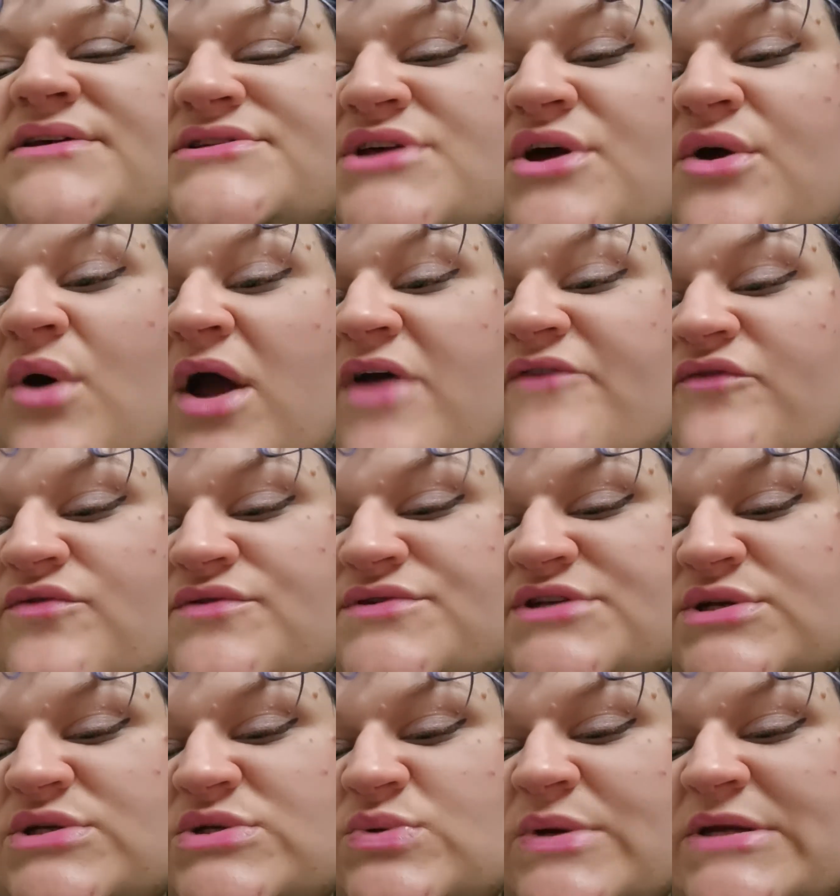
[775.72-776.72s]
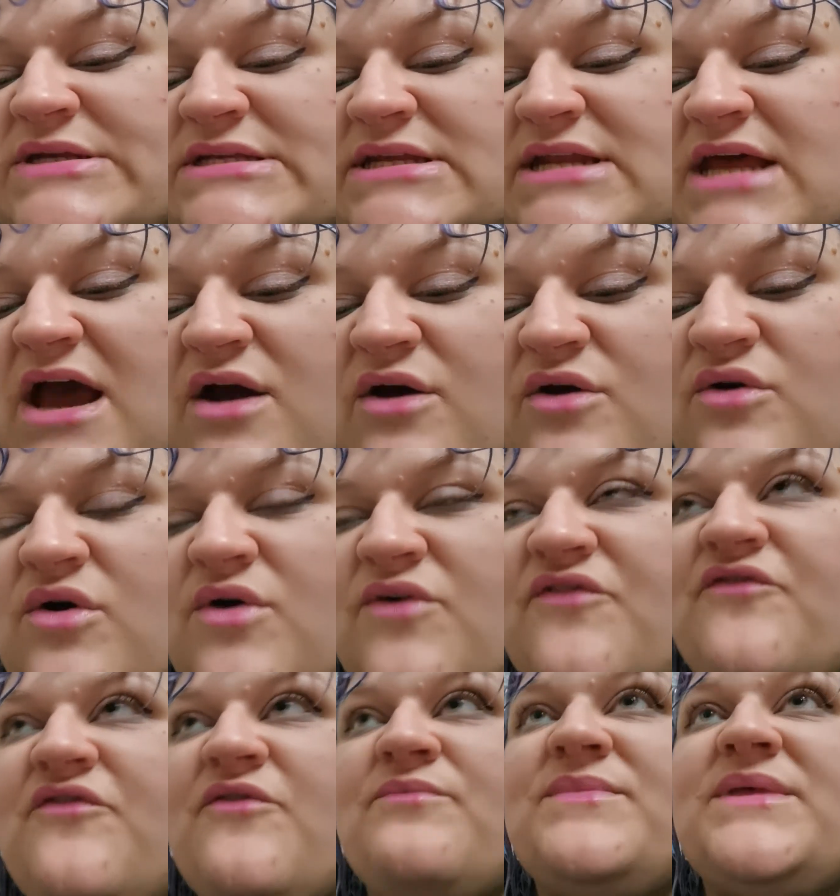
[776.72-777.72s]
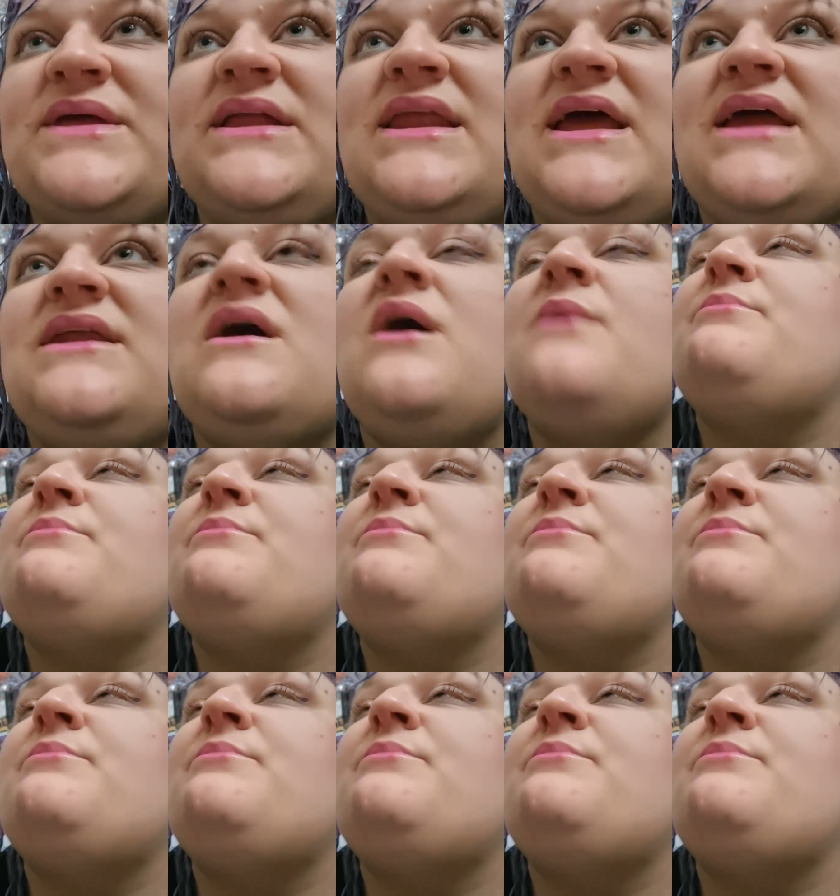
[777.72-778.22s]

So I've also tweeted out from the Late